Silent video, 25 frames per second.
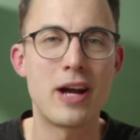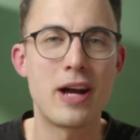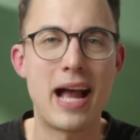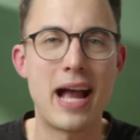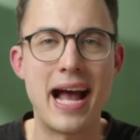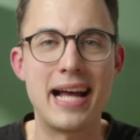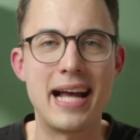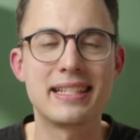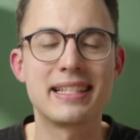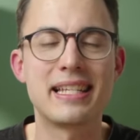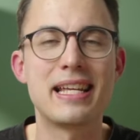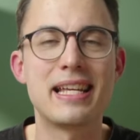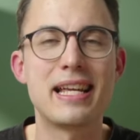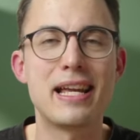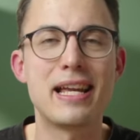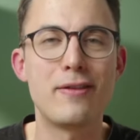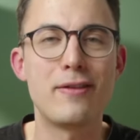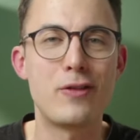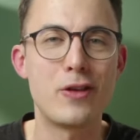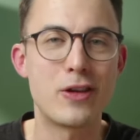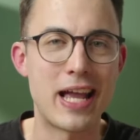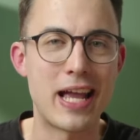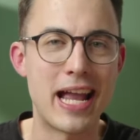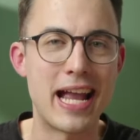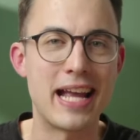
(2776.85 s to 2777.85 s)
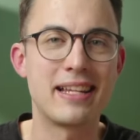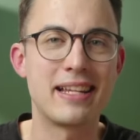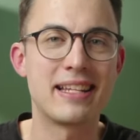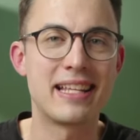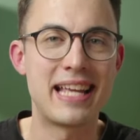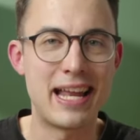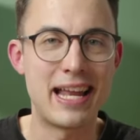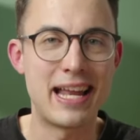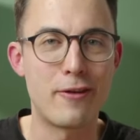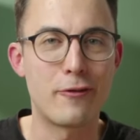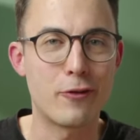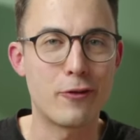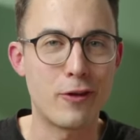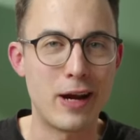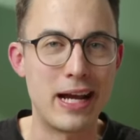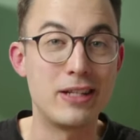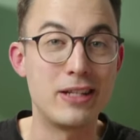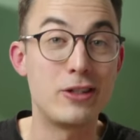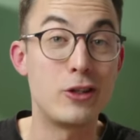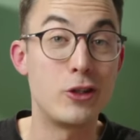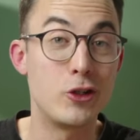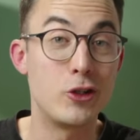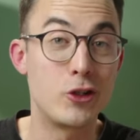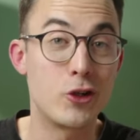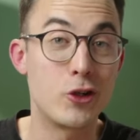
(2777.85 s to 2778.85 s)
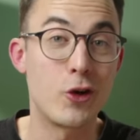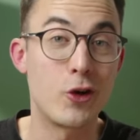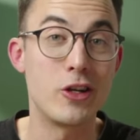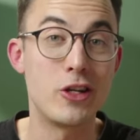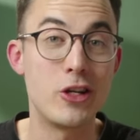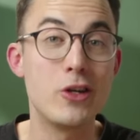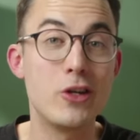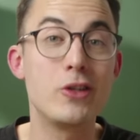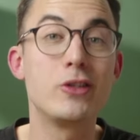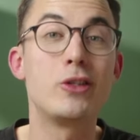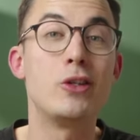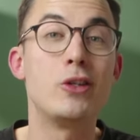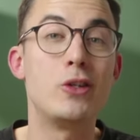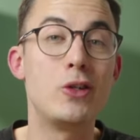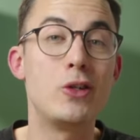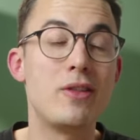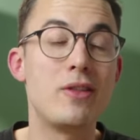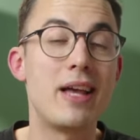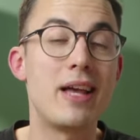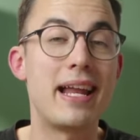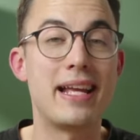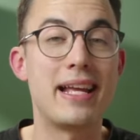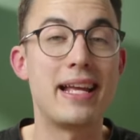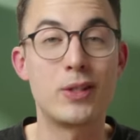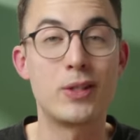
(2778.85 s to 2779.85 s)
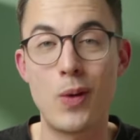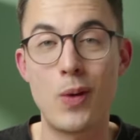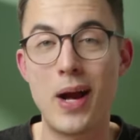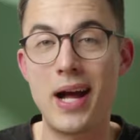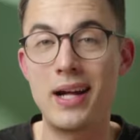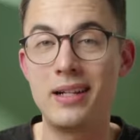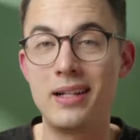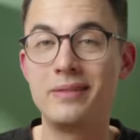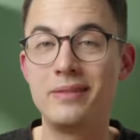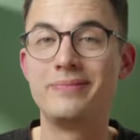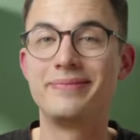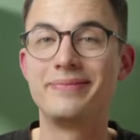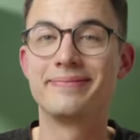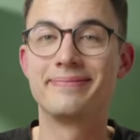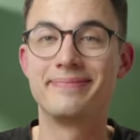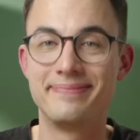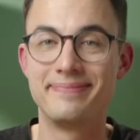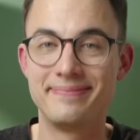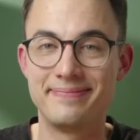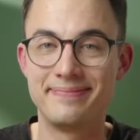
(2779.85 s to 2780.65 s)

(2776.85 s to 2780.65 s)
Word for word: or asking if you can get a friend to join you to do that as well,